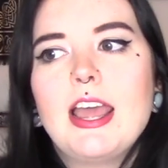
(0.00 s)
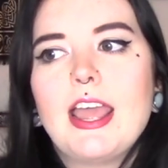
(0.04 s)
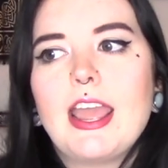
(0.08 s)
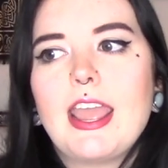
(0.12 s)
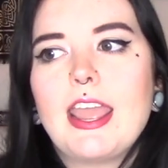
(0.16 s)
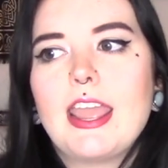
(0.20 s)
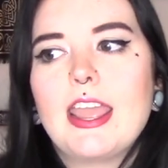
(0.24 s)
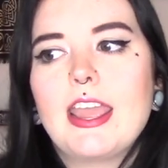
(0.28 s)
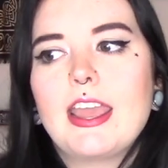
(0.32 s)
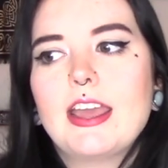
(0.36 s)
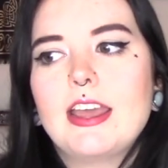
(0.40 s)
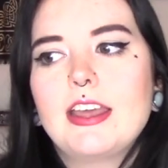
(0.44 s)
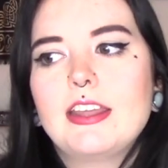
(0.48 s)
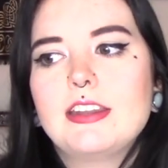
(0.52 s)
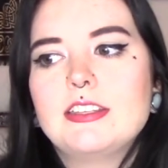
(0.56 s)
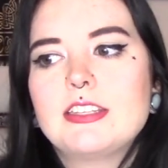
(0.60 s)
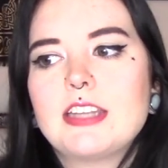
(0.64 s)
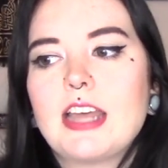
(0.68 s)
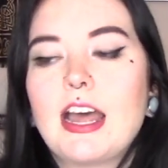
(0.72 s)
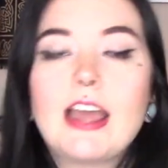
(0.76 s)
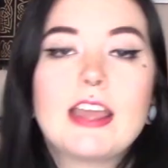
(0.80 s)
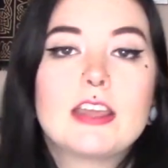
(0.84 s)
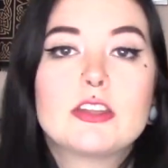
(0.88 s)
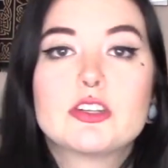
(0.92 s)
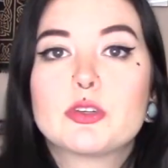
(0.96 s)
and
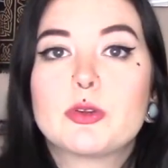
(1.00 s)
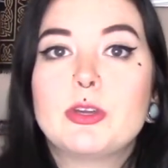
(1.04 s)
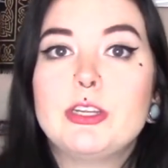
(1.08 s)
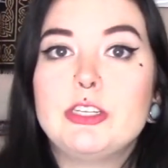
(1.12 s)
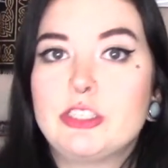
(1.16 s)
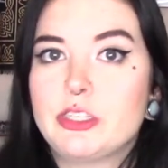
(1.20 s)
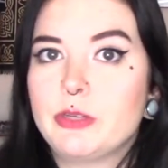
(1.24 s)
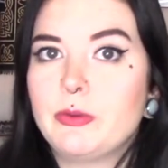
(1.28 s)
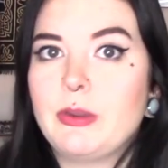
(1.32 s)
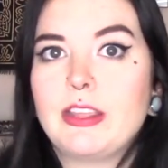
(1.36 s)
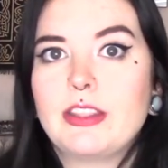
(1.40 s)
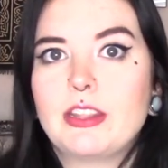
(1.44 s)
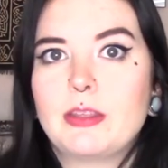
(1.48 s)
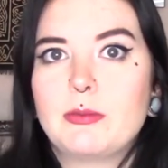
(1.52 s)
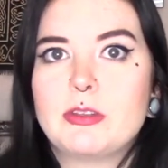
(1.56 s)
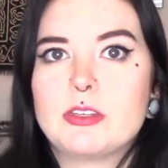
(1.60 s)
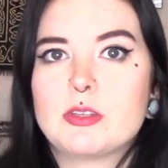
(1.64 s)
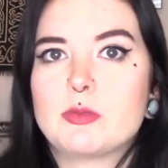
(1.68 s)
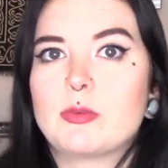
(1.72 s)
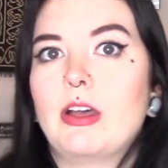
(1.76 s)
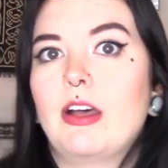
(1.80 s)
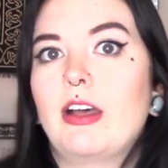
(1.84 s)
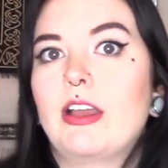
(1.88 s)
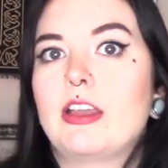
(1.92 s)
I enjoy doing them as well.